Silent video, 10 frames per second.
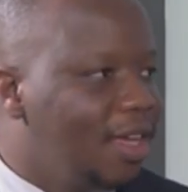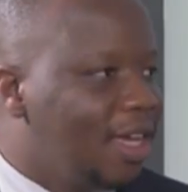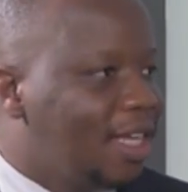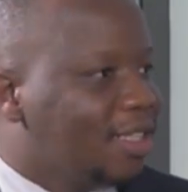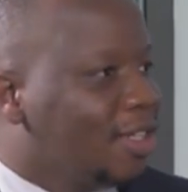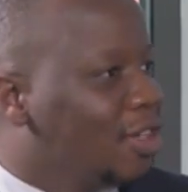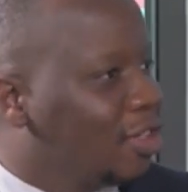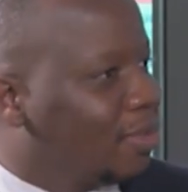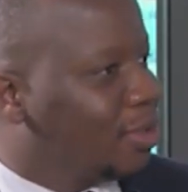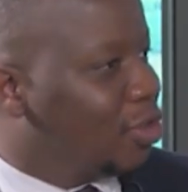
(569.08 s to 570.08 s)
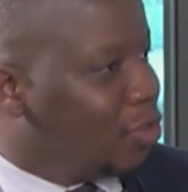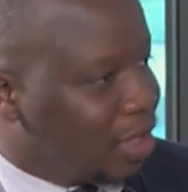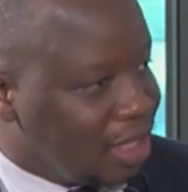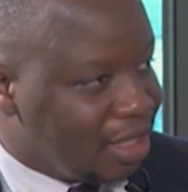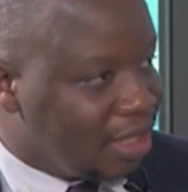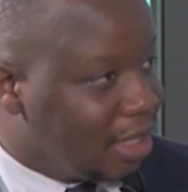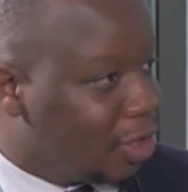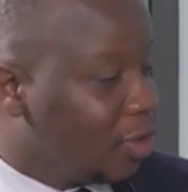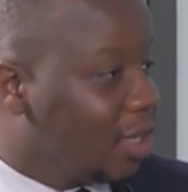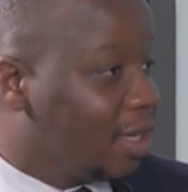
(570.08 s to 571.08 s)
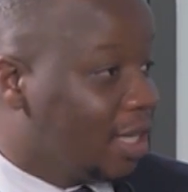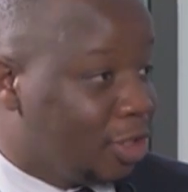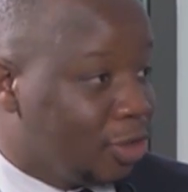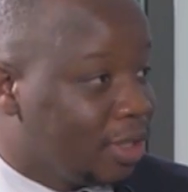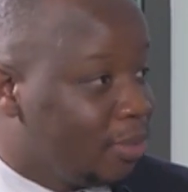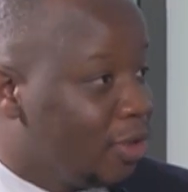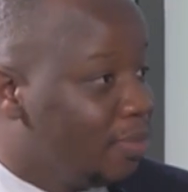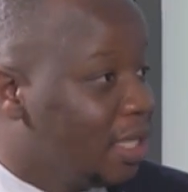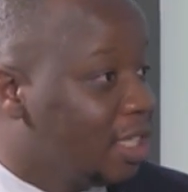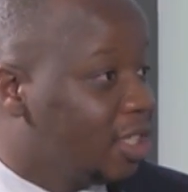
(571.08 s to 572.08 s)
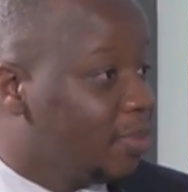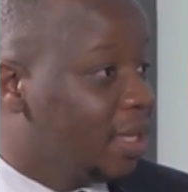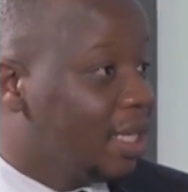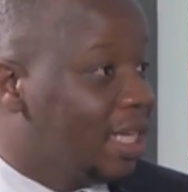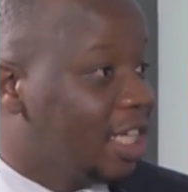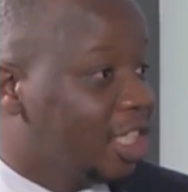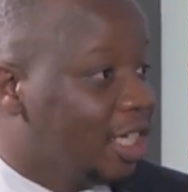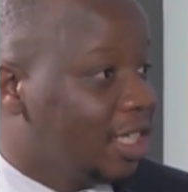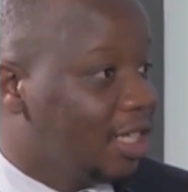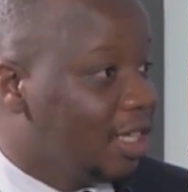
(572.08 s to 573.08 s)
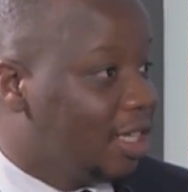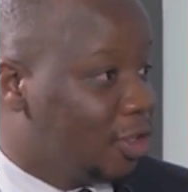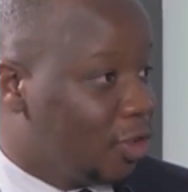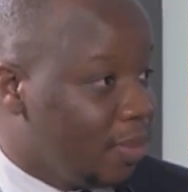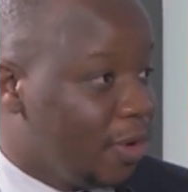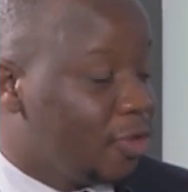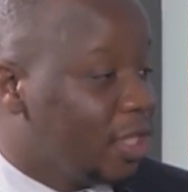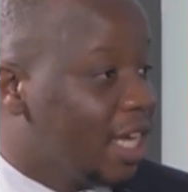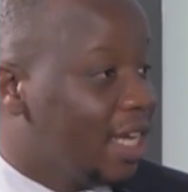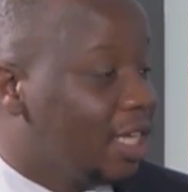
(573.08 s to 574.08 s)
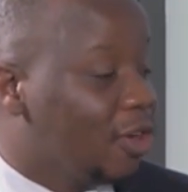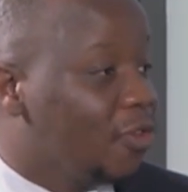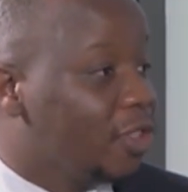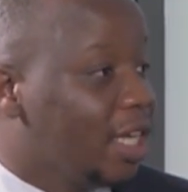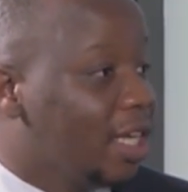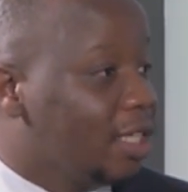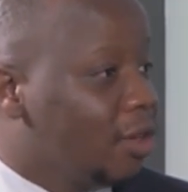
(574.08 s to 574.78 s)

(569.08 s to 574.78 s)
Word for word: Alice, I want to come to you. He, he's talking, he talked about mentorship initially. He's talking about retaining of talent.